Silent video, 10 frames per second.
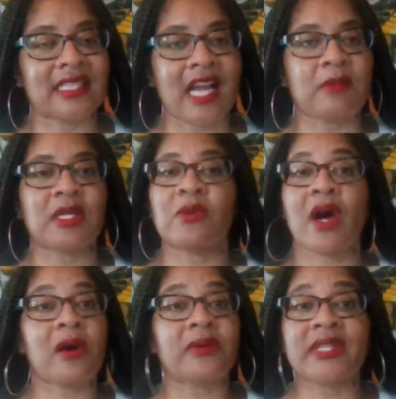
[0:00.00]
And well,
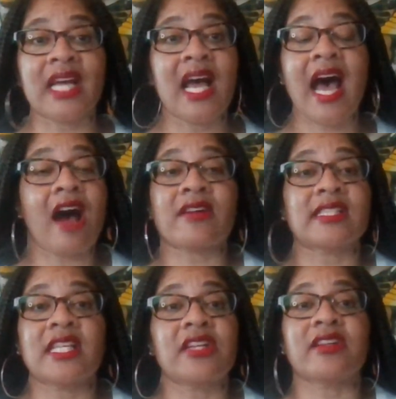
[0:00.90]
I'll continue
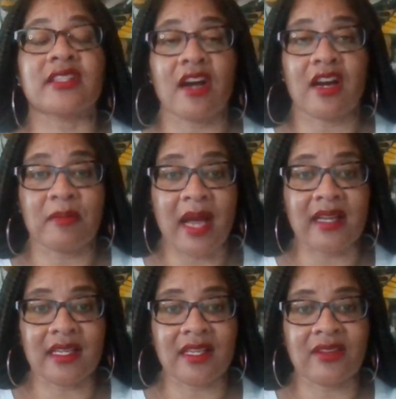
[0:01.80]
to talk about it,
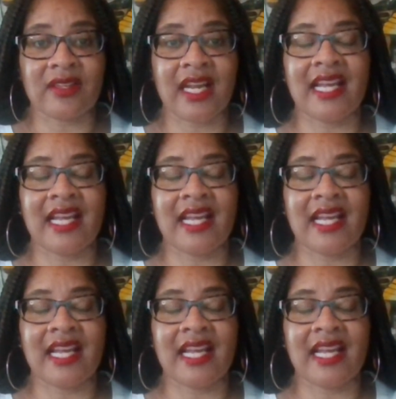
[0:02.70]
okay?